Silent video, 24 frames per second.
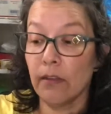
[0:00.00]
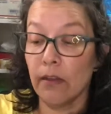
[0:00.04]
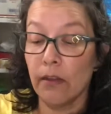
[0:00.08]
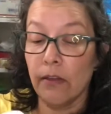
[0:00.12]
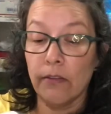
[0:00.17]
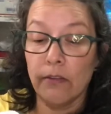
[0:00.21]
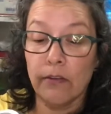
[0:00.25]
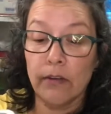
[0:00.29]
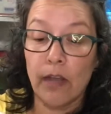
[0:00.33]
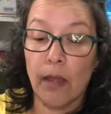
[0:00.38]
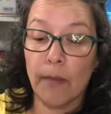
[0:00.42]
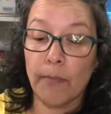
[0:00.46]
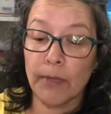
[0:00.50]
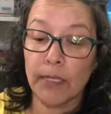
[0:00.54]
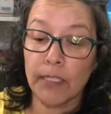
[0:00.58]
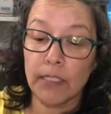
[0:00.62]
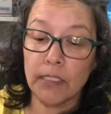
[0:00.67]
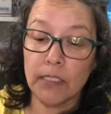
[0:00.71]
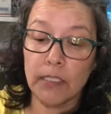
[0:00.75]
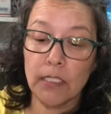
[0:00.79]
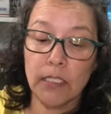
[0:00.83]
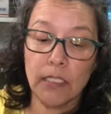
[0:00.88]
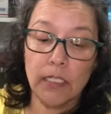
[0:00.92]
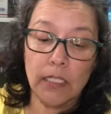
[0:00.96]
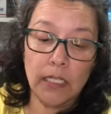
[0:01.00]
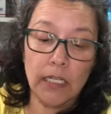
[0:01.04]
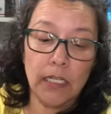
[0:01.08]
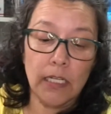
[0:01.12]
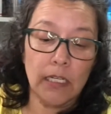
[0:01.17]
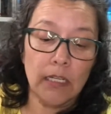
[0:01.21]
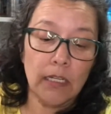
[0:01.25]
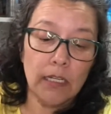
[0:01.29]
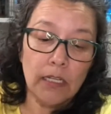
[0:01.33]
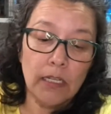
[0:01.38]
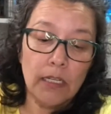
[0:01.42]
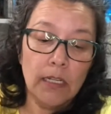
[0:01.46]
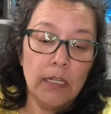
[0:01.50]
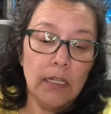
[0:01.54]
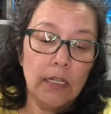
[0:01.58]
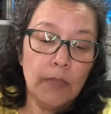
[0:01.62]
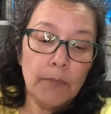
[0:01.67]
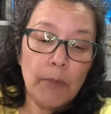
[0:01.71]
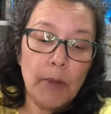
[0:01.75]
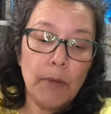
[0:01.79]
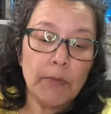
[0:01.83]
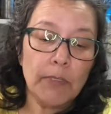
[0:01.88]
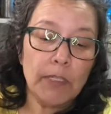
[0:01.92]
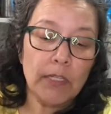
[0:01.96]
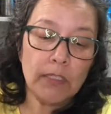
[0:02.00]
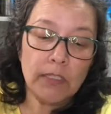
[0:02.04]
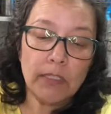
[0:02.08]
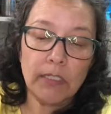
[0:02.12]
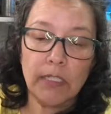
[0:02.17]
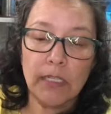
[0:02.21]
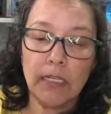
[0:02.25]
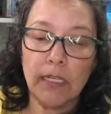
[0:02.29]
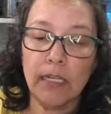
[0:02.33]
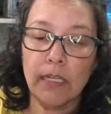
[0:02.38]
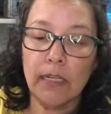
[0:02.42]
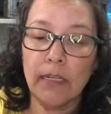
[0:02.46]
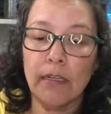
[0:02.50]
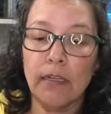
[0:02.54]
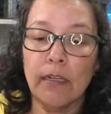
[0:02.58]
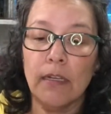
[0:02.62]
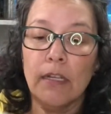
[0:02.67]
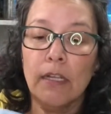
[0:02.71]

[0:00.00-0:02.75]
other napkins didn't get, paper towels didn't get.